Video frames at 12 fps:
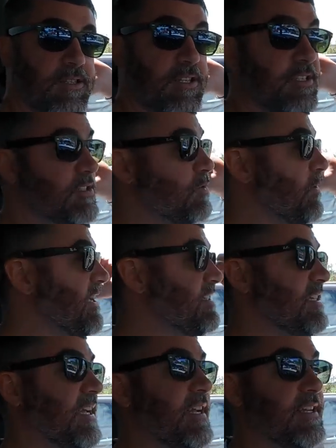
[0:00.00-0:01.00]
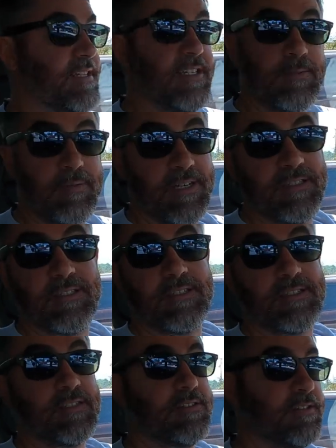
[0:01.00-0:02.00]
the sweet tea at this place
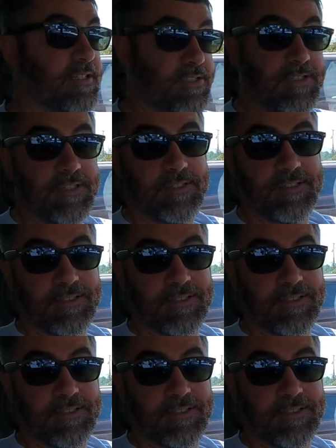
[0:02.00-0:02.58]
is delicious.